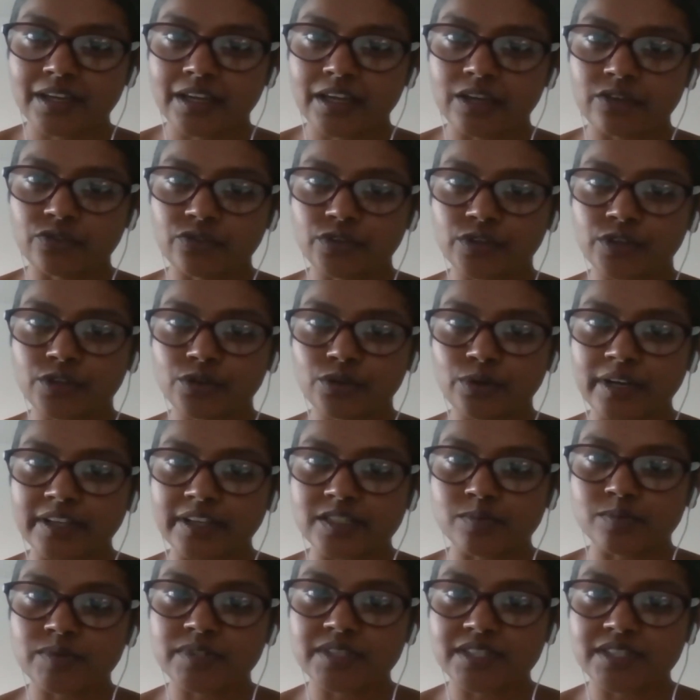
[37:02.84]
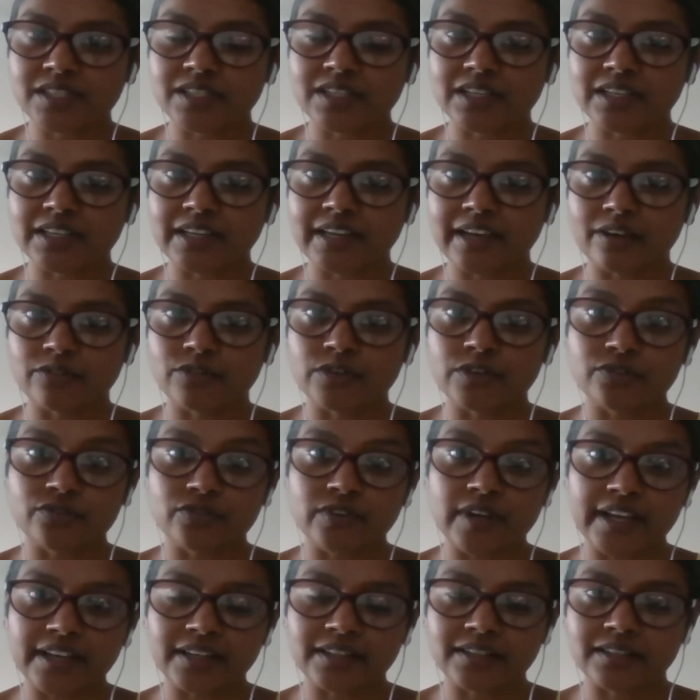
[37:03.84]
if you explicitly have
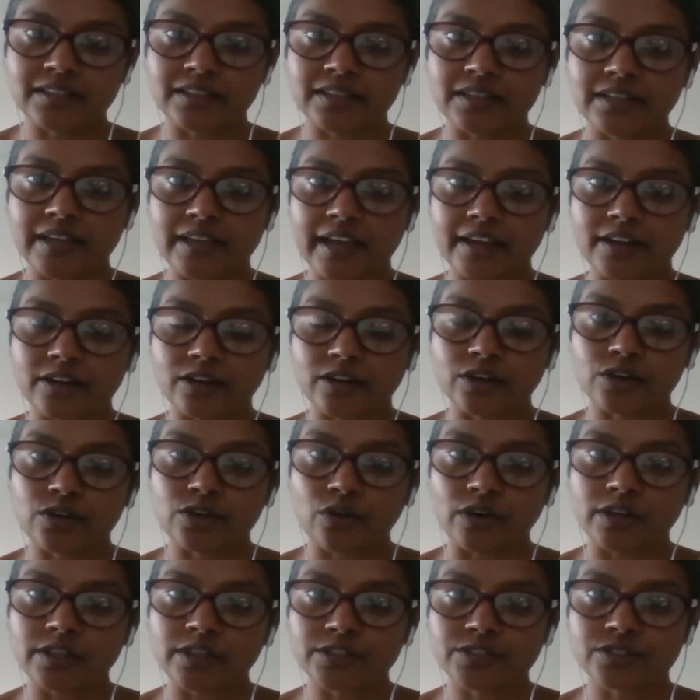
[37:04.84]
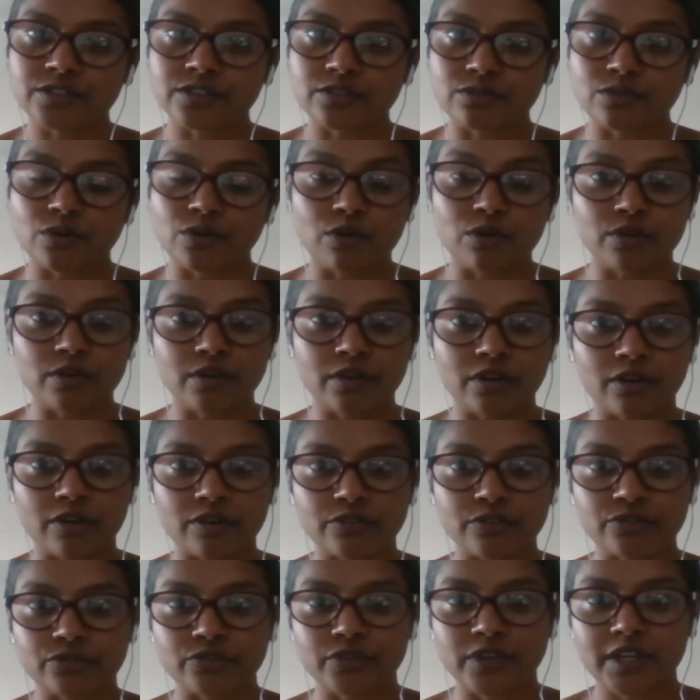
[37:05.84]
reflected and acknowledged the role
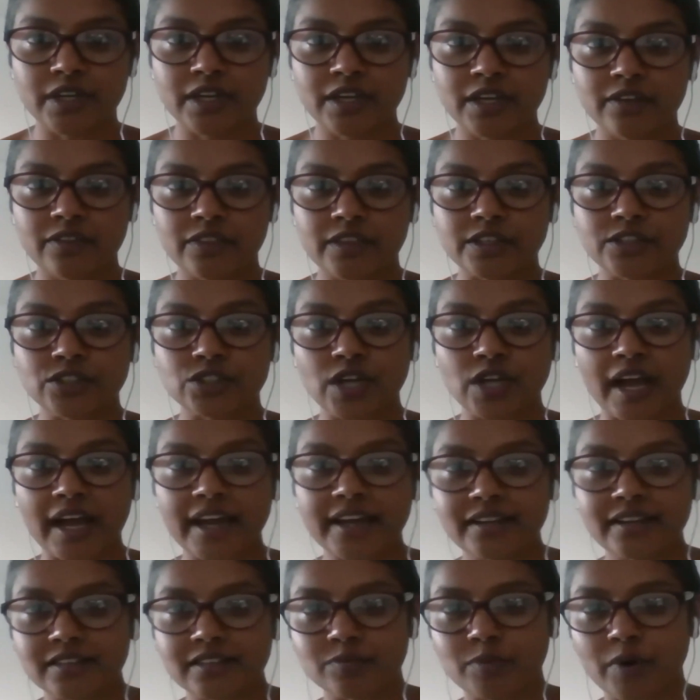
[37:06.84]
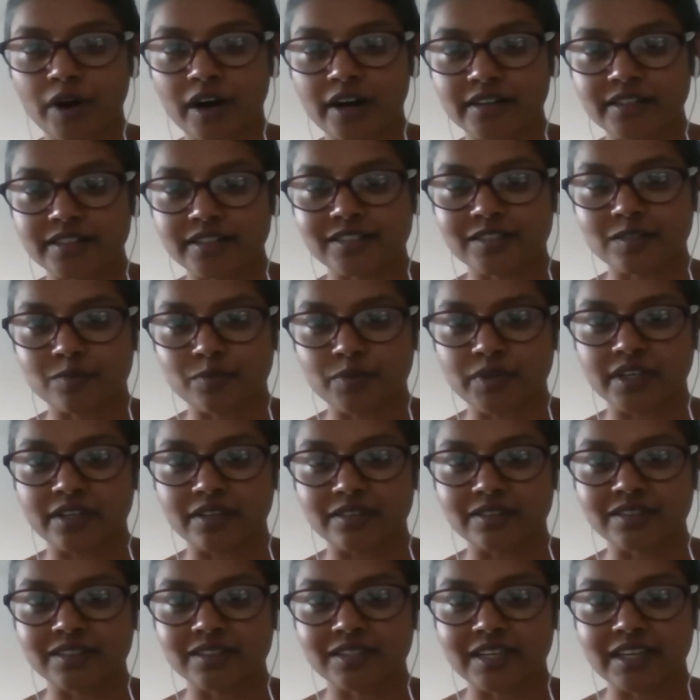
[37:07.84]
of the child
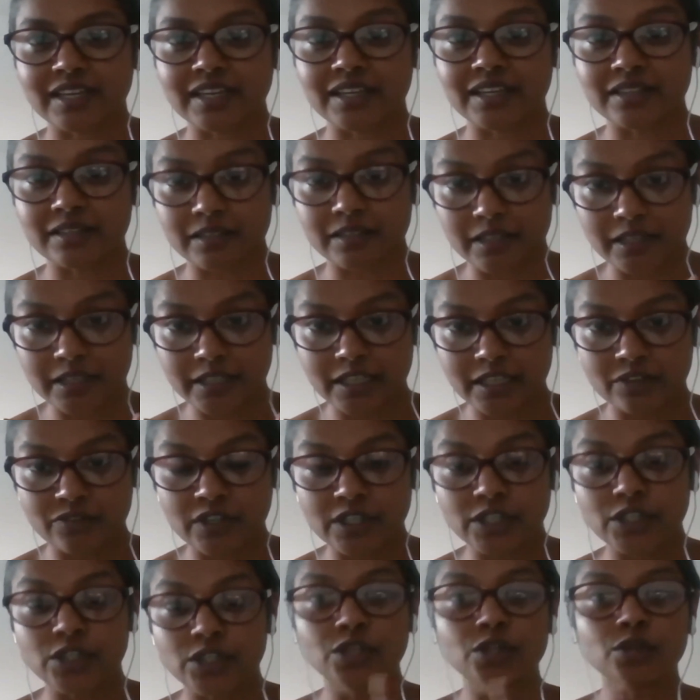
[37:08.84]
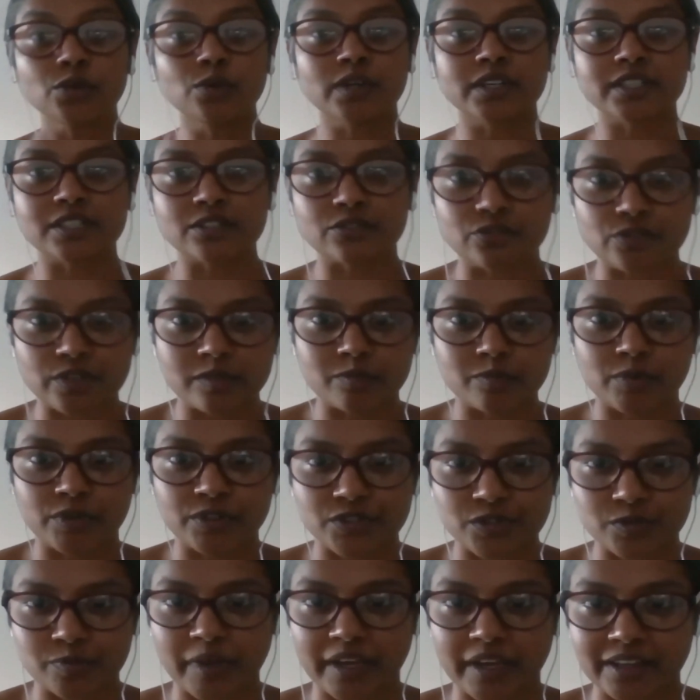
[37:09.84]
participant in giving you a different
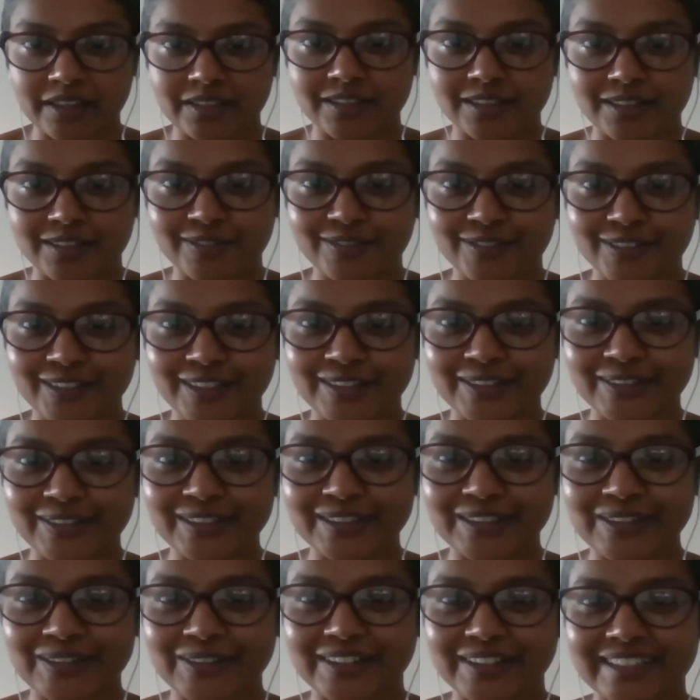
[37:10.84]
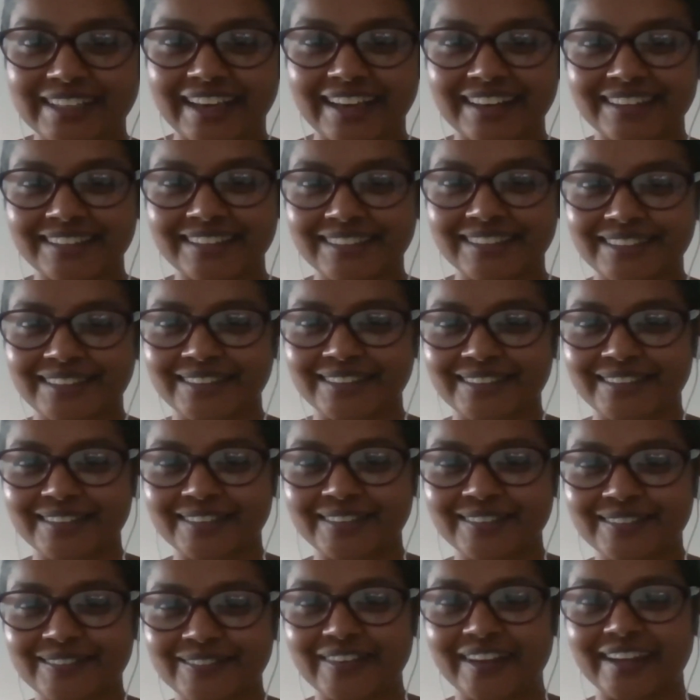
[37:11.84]
perspective, you know, in your
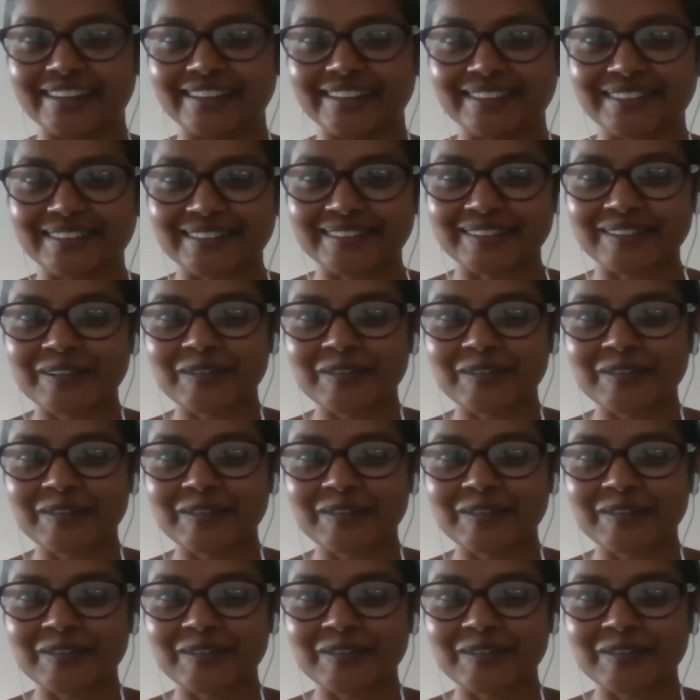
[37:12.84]
analytical phase.